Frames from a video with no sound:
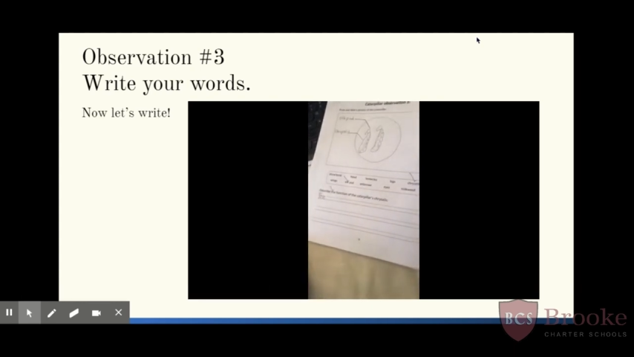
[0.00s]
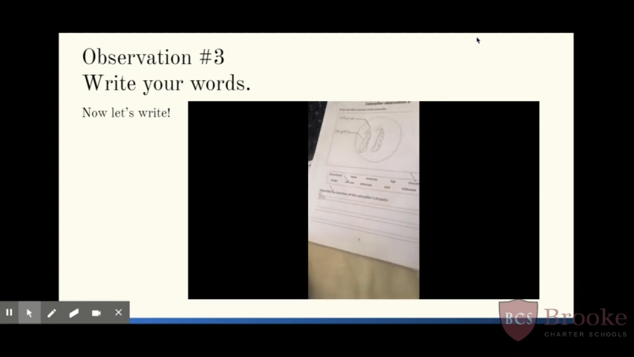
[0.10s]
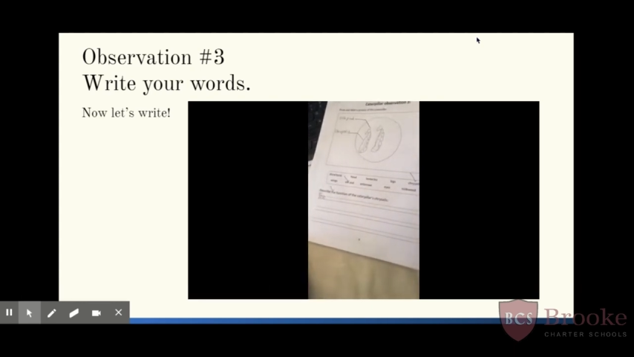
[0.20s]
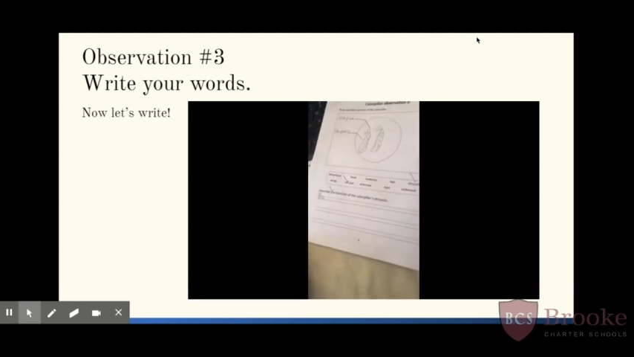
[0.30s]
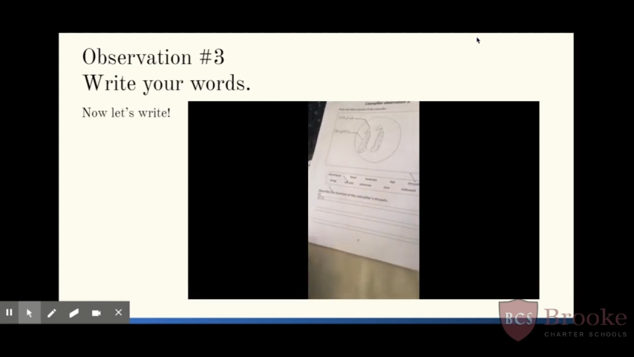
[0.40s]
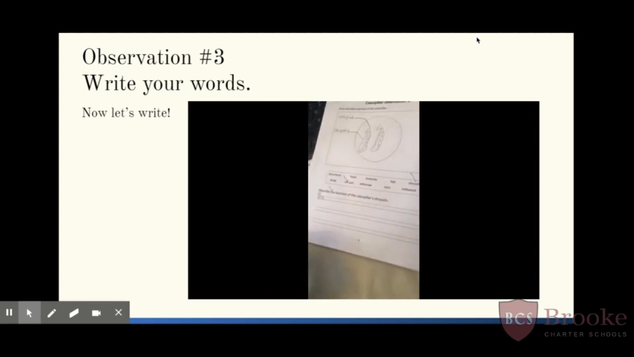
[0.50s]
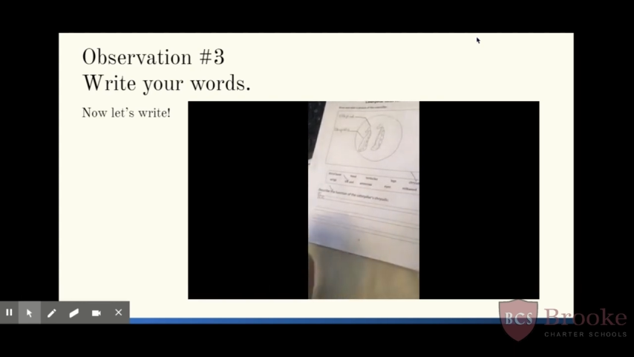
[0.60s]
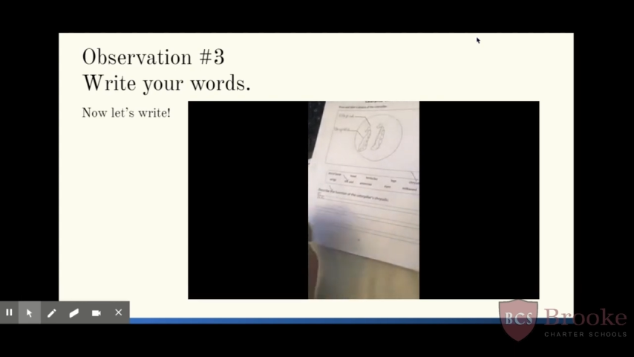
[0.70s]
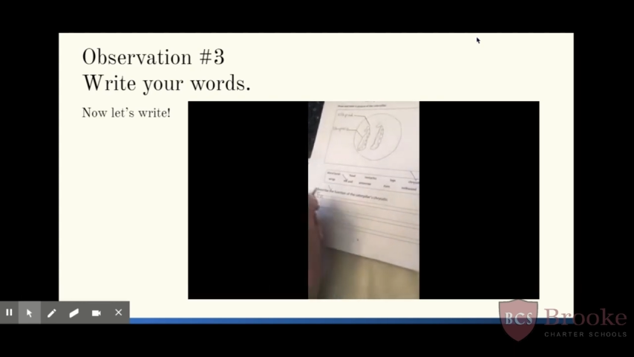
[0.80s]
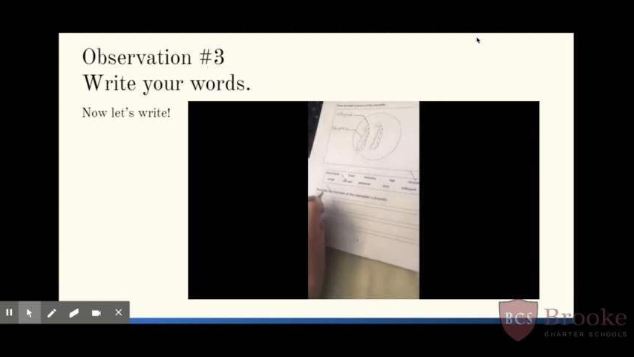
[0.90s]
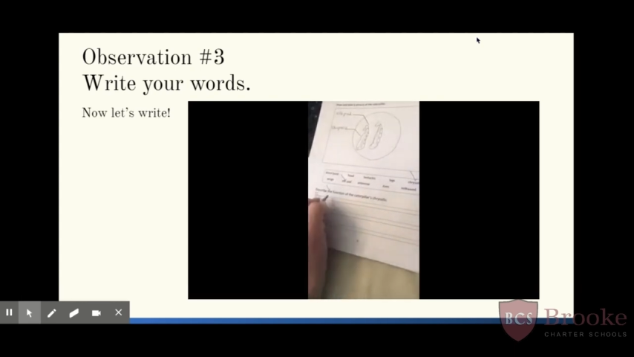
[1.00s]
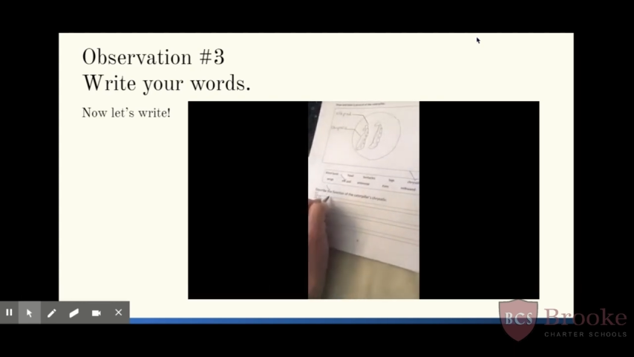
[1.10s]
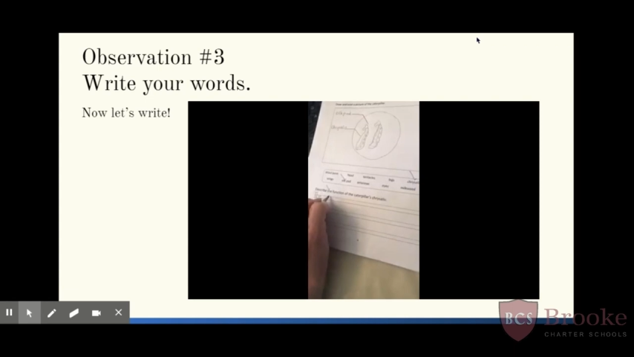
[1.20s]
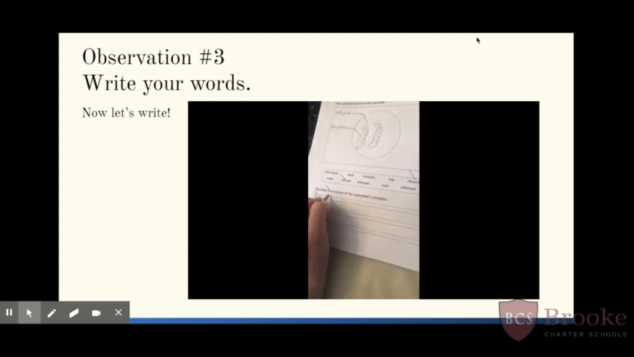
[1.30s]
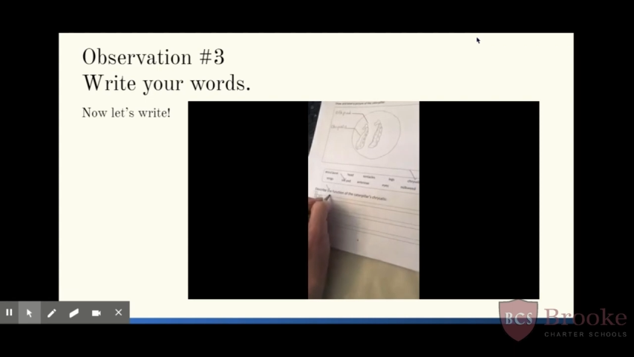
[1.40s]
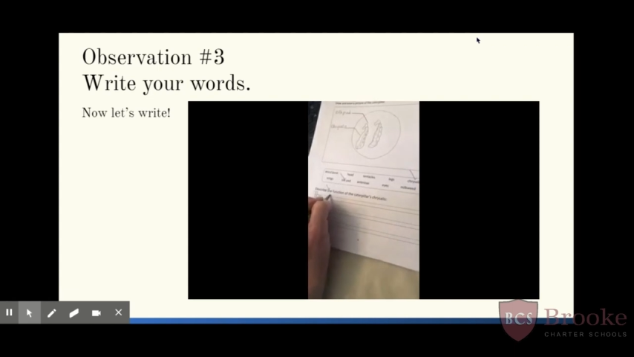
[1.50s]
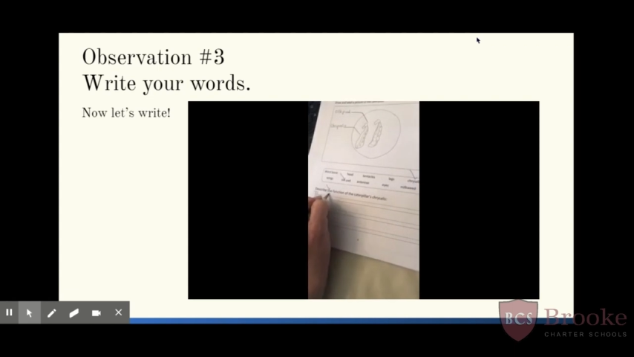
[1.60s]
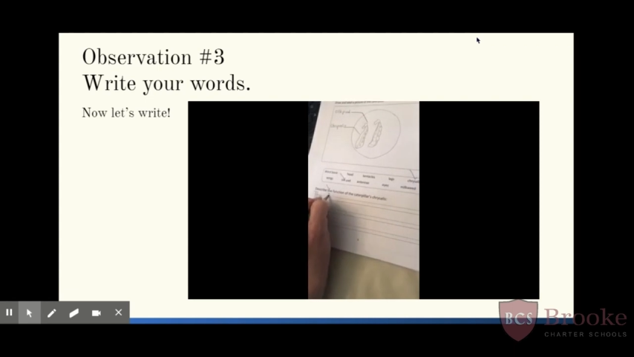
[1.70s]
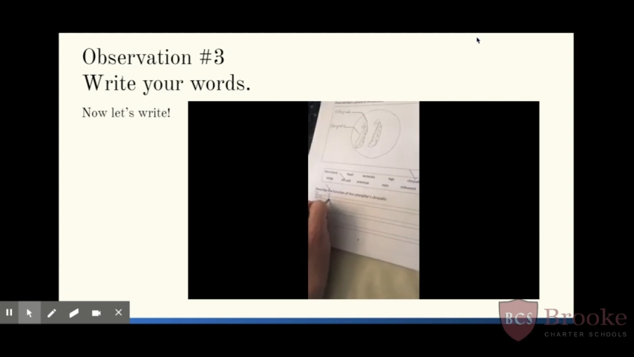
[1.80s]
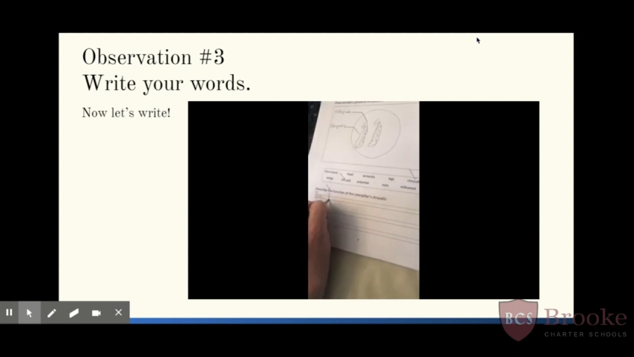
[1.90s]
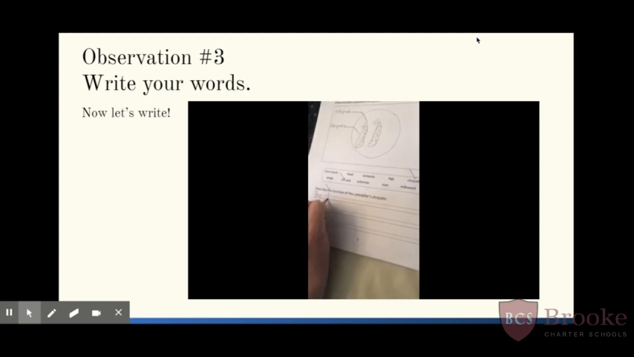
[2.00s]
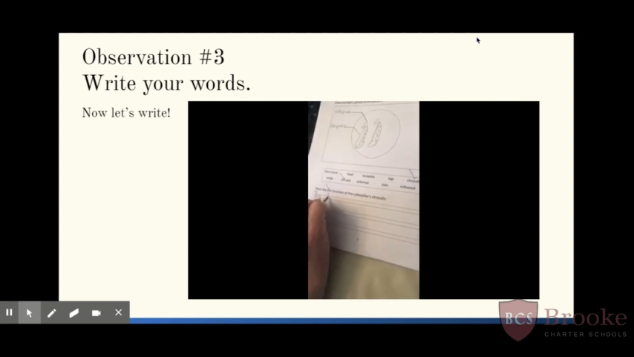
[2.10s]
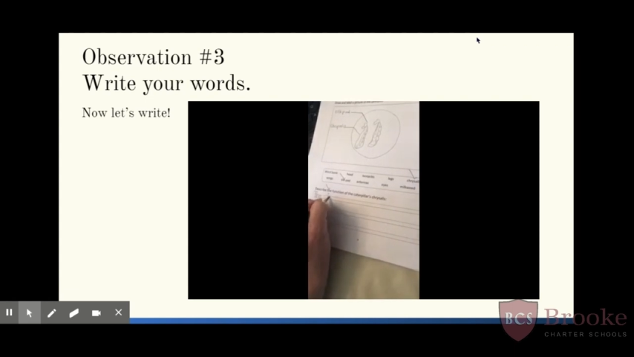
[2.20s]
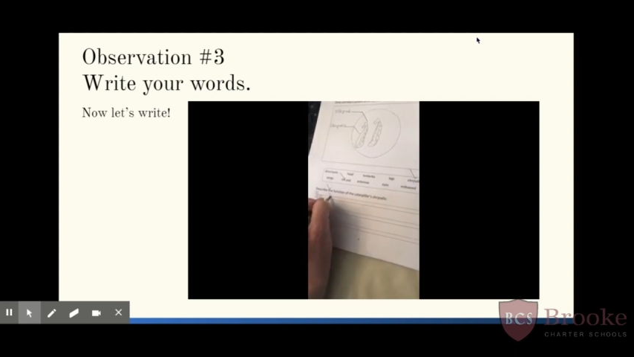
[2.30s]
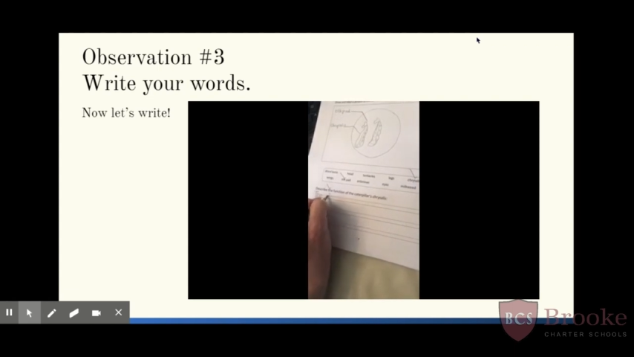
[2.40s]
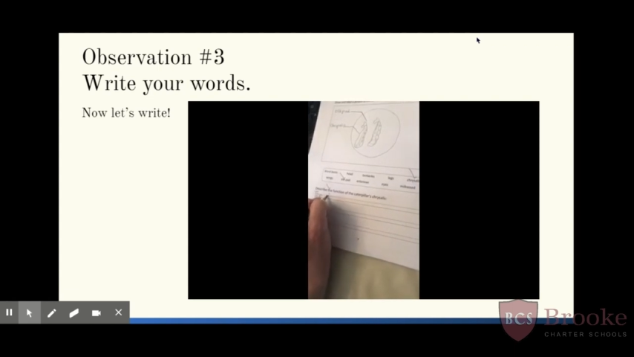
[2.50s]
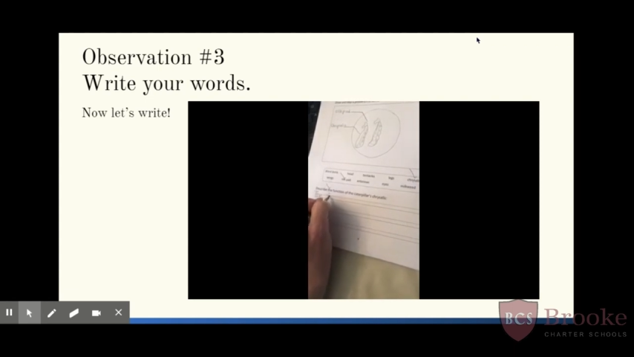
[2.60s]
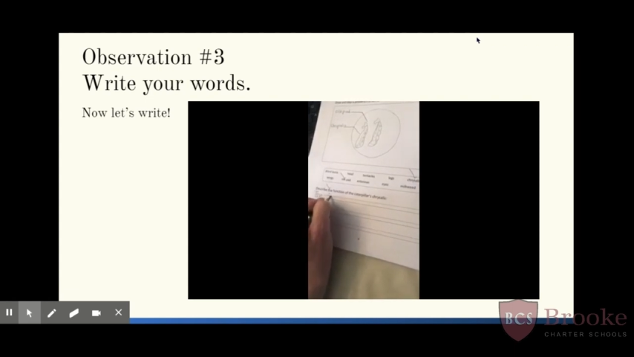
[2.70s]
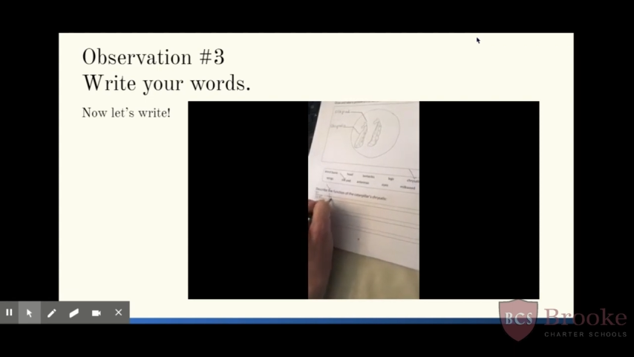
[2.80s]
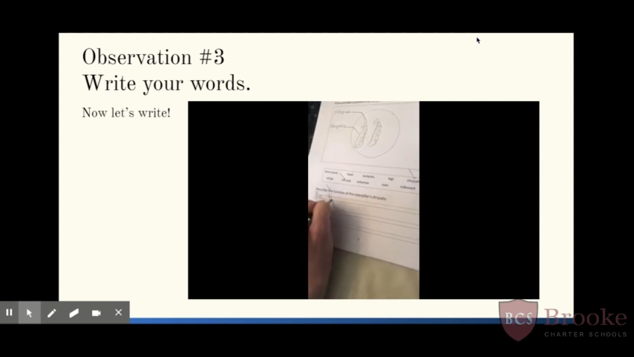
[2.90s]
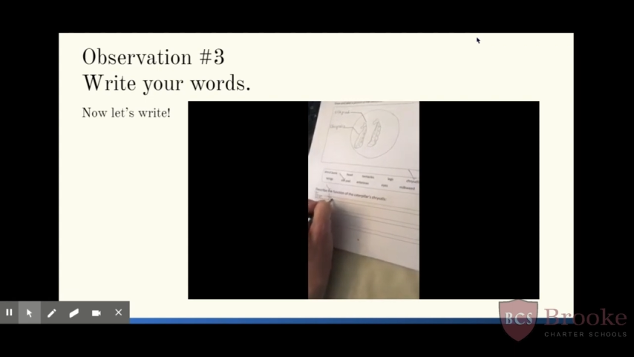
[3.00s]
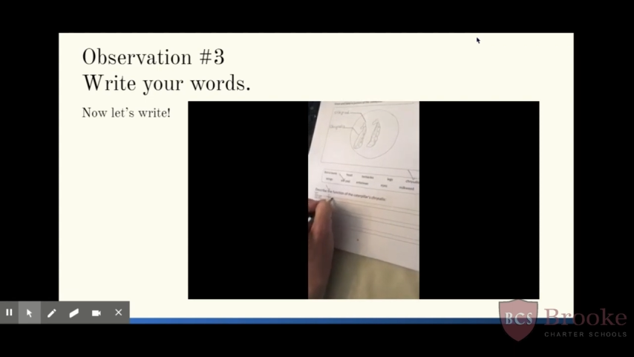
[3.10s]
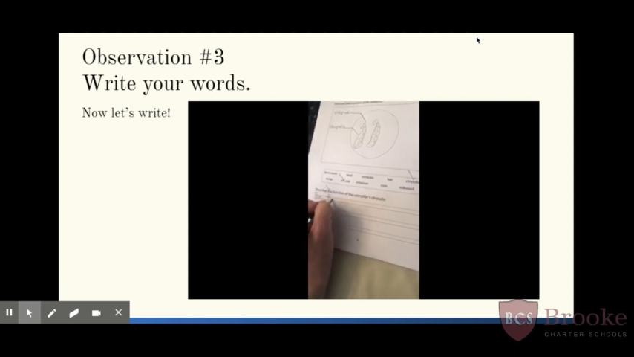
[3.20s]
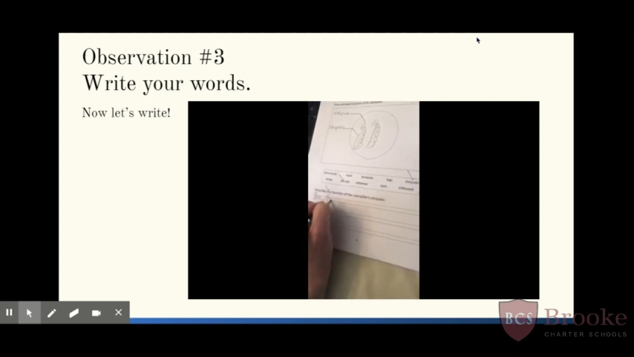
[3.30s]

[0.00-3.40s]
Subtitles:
(no speaker visible)